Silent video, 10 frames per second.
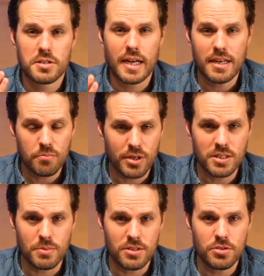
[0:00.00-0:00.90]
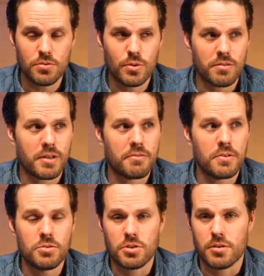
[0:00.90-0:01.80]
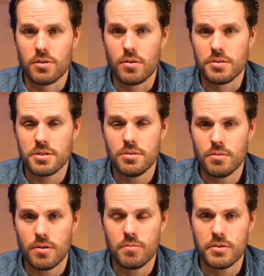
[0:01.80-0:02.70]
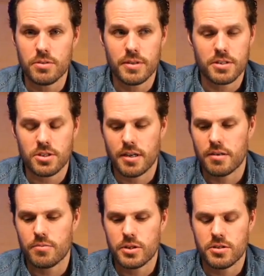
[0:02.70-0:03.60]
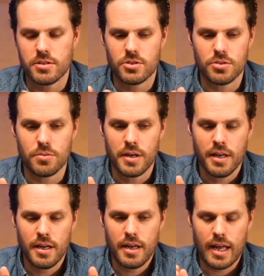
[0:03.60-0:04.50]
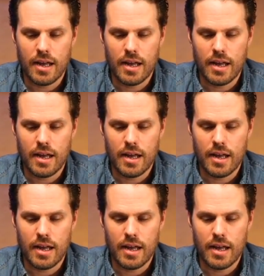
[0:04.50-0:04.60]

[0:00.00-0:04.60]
which kind of brings me to one of my future goals to hopefully do on this channel, which is to